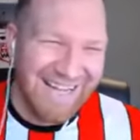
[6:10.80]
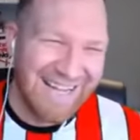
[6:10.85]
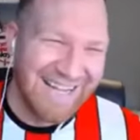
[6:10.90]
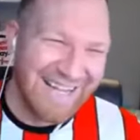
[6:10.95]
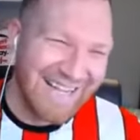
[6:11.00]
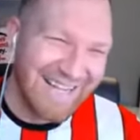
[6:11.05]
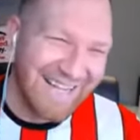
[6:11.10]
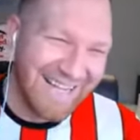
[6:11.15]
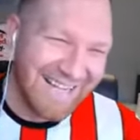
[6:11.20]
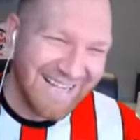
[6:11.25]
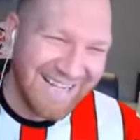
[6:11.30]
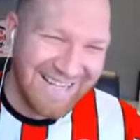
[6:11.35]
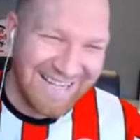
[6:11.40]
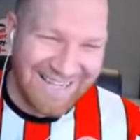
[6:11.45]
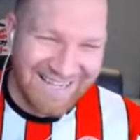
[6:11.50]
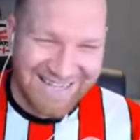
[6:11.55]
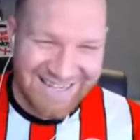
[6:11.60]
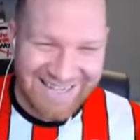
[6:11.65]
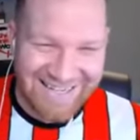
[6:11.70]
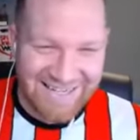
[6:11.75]

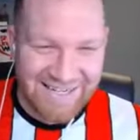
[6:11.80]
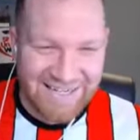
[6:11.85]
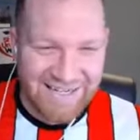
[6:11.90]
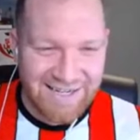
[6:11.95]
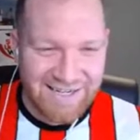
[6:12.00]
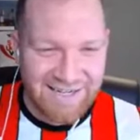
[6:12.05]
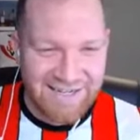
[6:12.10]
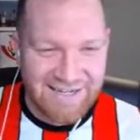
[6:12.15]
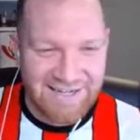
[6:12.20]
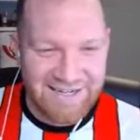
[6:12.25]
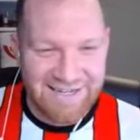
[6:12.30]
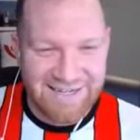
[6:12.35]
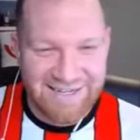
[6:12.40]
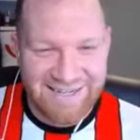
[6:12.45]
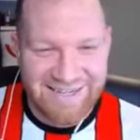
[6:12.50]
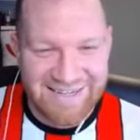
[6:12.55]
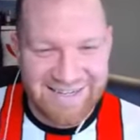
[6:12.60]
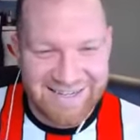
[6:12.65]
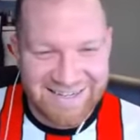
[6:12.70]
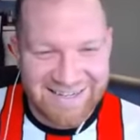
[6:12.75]

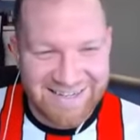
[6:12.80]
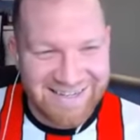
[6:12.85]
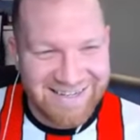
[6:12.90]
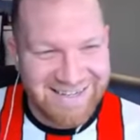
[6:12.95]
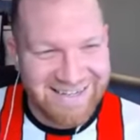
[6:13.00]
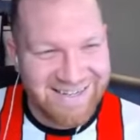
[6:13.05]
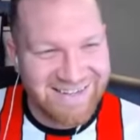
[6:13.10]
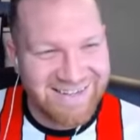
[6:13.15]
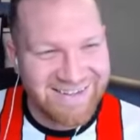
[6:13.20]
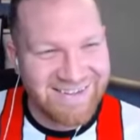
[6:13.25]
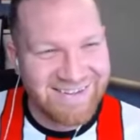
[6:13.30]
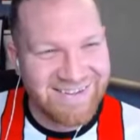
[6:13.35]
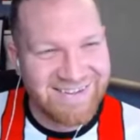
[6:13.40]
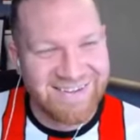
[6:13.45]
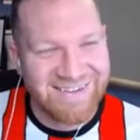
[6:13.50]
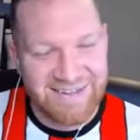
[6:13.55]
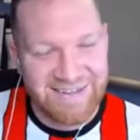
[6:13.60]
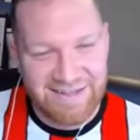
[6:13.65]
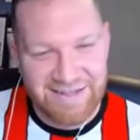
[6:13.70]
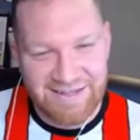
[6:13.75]

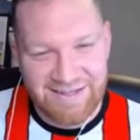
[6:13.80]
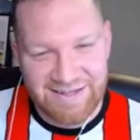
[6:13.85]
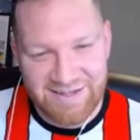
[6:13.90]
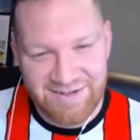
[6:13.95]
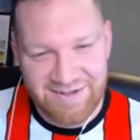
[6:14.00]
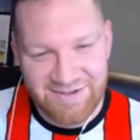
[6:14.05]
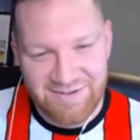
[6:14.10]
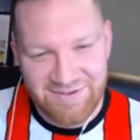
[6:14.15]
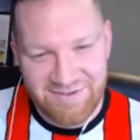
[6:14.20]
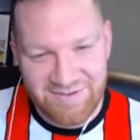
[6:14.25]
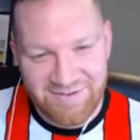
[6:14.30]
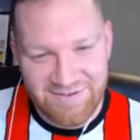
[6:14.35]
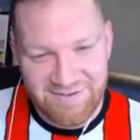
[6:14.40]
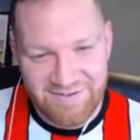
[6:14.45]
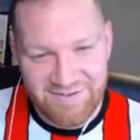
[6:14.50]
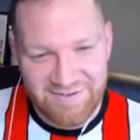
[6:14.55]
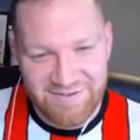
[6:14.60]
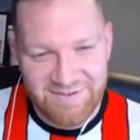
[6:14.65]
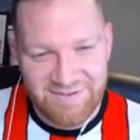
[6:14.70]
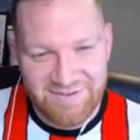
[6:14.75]

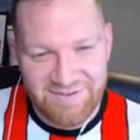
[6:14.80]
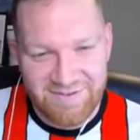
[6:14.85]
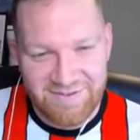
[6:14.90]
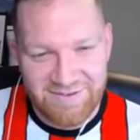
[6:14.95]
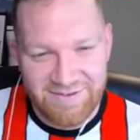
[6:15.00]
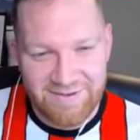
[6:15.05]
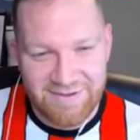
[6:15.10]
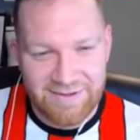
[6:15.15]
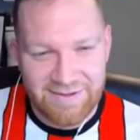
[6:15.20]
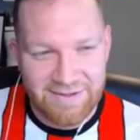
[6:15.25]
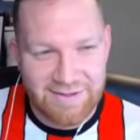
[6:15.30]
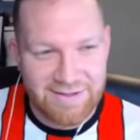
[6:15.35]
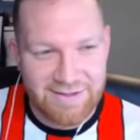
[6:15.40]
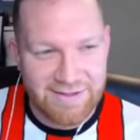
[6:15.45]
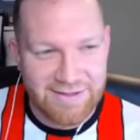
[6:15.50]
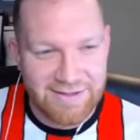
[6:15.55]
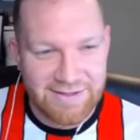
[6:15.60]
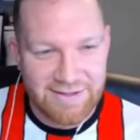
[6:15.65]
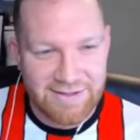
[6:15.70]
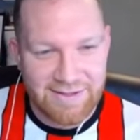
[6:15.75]

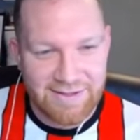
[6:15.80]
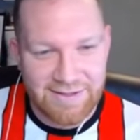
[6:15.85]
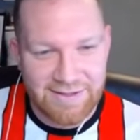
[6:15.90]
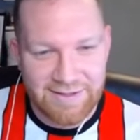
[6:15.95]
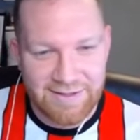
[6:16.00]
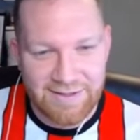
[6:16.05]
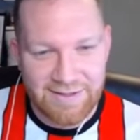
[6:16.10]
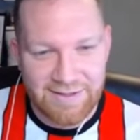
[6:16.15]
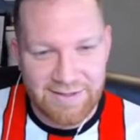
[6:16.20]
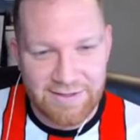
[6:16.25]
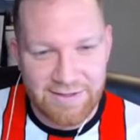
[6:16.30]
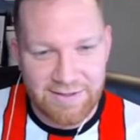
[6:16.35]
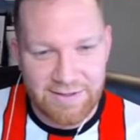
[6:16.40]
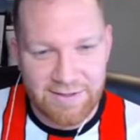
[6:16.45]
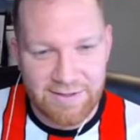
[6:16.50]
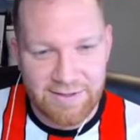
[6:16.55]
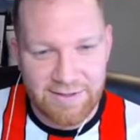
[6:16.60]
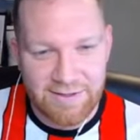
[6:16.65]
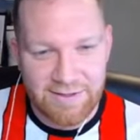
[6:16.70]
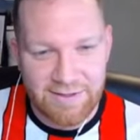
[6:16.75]

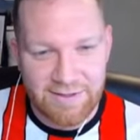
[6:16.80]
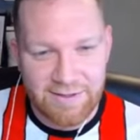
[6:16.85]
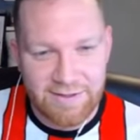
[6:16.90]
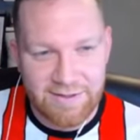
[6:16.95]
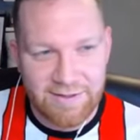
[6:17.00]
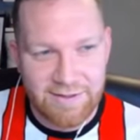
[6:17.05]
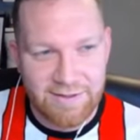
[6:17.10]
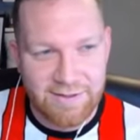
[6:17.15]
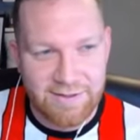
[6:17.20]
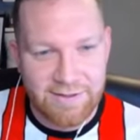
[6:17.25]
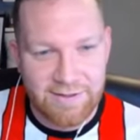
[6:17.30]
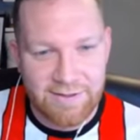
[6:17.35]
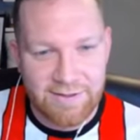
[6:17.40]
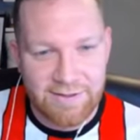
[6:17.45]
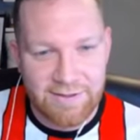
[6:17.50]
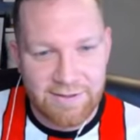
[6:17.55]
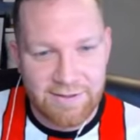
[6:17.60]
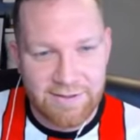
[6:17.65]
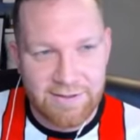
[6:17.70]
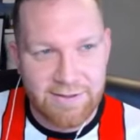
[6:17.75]

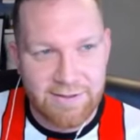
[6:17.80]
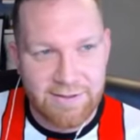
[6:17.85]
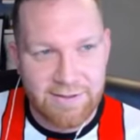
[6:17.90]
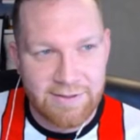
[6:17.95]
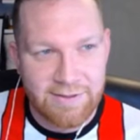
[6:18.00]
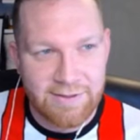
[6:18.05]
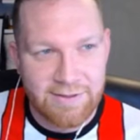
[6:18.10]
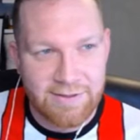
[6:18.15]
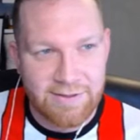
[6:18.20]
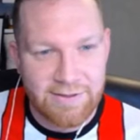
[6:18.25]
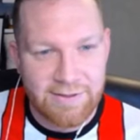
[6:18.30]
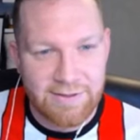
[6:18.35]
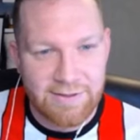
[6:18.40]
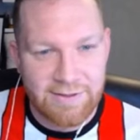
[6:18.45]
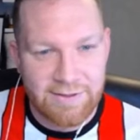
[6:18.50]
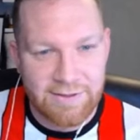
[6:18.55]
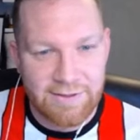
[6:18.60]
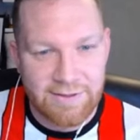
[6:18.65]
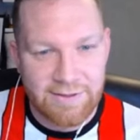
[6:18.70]
(silent)